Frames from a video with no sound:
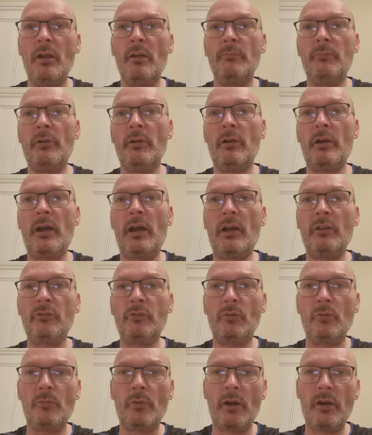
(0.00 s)
But as
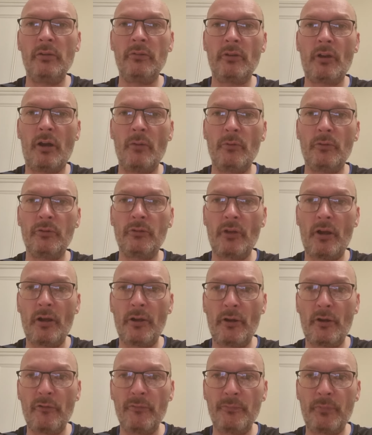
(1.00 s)
always, I will sign
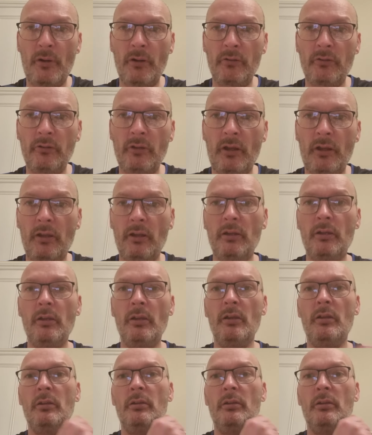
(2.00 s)
off by saying,